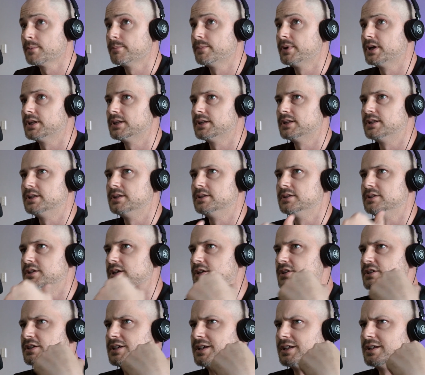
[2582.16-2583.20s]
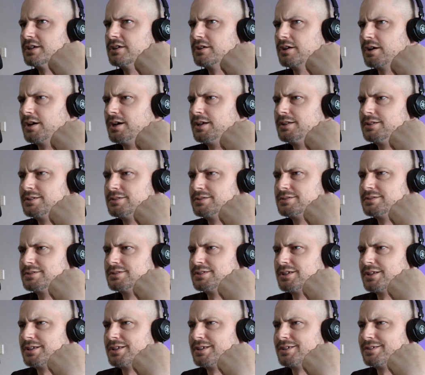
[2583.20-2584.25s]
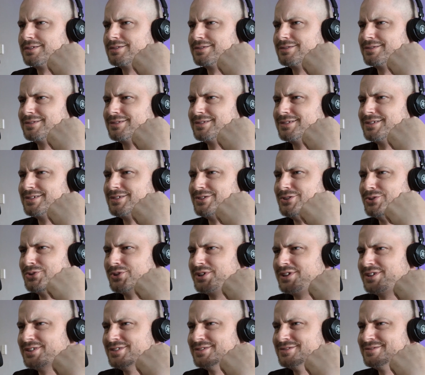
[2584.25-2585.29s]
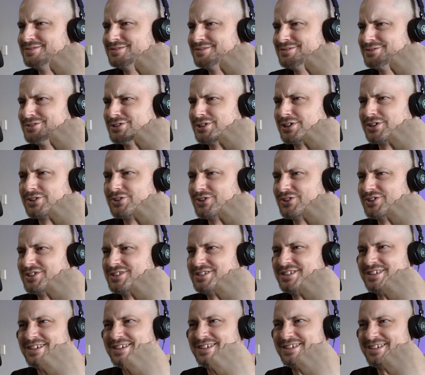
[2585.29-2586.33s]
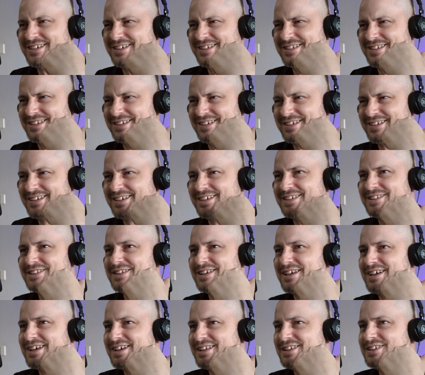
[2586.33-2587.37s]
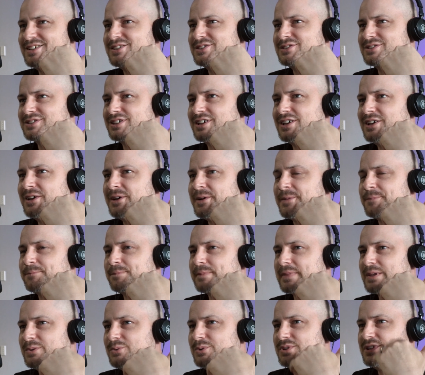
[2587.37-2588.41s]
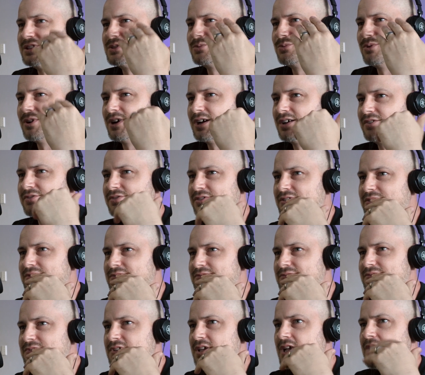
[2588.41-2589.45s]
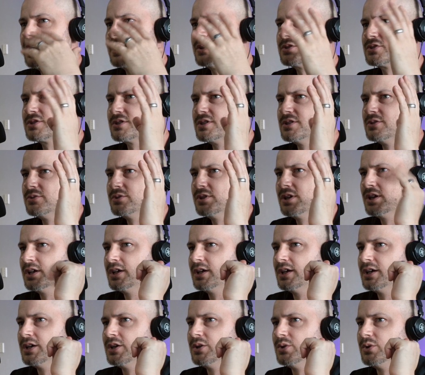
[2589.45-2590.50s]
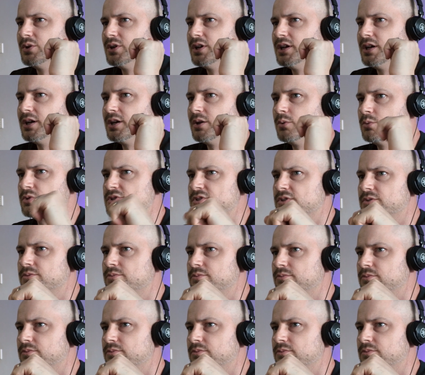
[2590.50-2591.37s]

But to get a guy that's studying Jungian psychology in the Andes with his wife, and it was